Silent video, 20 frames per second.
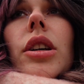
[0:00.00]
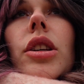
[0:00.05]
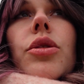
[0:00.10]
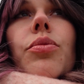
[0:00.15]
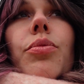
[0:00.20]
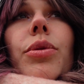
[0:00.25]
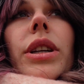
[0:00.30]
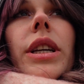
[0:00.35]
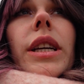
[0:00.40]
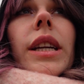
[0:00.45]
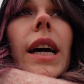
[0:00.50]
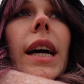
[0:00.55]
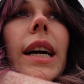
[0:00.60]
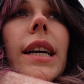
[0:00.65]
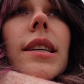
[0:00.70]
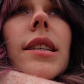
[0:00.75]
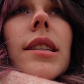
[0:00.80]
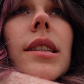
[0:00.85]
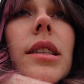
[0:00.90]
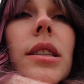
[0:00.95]
It's pretty
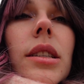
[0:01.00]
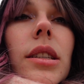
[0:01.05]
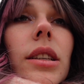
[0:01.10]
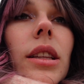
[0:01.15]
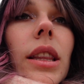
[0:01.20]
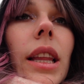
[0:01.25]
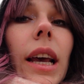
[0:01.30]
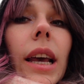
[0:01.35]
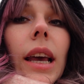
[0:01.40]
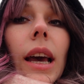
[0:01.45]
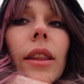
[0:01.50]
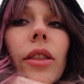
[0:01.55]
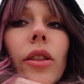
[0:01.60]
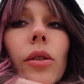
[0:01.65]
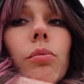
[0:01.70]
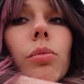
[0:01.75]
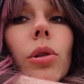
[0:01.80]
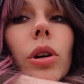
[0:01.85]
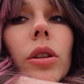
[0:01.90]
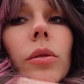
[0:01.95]
nice. Like at
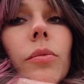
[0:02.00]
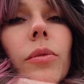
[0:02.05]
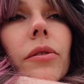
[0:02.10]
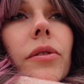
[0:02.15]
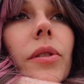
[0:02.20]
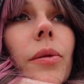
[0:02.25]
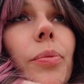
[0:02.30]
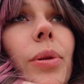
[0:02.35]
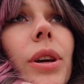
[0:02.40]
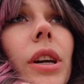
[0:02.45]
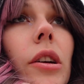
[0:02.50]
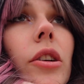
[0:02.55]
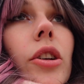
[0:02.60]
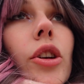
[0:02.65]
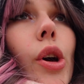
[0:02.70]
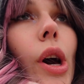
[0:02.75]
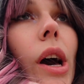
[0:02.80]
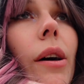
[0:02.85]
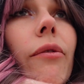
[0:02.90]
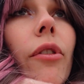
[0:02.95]
the bottom of the pier
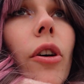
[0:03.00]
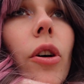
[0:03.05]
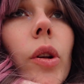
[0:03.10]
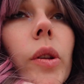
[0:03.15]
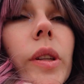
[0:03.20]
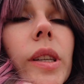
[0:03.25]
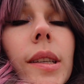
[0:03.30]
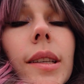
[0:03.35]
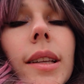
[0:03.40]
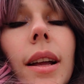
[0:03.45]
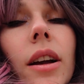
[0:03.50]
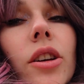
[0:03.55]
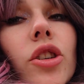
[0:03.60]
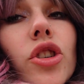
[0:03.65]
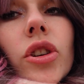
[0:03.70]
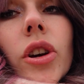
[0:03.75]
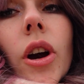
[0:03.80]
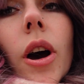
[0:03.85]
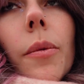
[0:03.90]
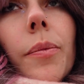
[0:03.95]
you have all these nice
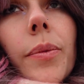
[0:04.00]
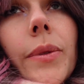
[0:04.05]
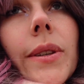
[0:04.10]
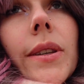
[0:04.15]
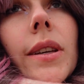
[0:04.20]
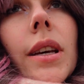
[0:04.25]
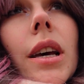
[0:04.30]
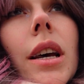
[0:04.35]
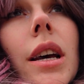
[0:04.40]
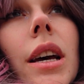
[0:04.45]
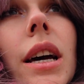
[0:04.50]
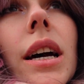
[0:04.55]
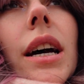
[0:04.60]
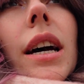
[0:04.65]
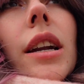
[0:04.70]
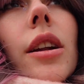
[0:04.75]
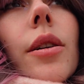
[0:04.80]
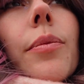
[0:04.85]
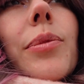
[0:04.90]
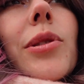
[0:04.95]
shops
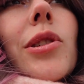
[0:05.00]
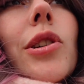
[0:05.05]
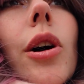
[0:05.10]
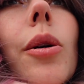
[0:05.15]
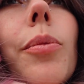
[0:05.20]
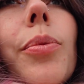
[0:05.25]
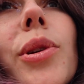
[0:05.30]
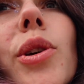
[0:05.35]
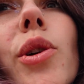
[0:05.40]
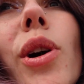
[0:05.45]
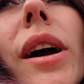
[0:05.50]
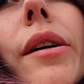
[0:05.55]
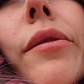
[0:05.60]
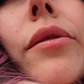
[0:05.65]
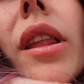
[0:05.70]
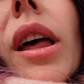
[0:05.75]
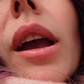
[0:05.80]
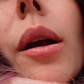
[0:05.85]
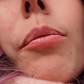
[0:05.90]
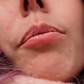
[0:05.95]
and up top you
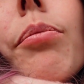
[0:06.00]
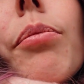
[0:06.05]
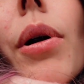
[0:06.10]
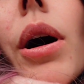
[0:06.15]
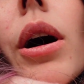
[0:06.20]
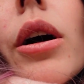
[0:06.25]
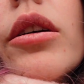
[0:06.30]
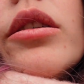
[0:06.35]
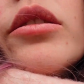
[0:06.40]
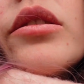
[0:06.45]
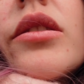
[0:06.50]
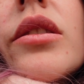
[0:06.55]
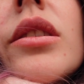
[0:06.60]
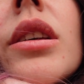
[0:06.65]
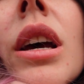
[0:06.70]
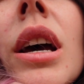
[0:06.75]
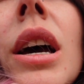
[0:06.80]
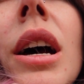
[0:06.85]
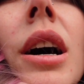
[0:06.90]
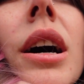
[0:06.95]
have like bars.
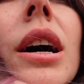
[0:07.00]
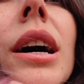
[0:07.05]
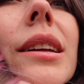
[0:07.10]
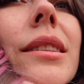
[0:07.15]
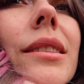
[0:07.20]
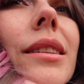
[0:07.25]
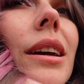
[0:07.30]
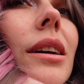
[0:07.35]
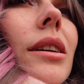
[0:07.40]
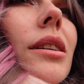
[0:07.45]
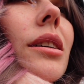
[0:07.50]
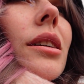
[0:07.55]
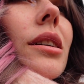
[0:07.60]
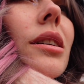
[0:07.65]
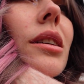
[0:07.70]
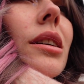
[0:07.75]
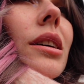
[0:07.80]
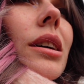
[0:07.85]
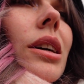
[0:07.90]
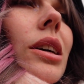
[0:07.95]
I think
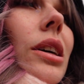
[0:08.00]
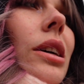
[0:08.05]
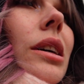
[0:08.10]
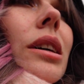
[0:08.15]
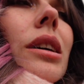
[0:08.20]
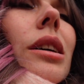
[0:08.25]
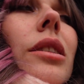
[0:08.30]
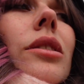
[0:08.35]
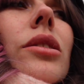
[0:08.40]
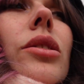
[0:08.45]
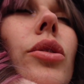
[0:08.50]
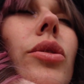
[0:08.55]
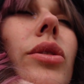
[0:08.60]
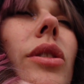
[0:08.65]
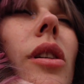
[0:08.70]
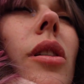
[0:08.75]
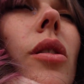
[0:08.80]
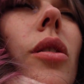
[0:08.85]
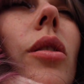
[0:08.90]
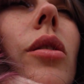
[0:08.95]
those
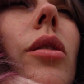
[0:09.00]
are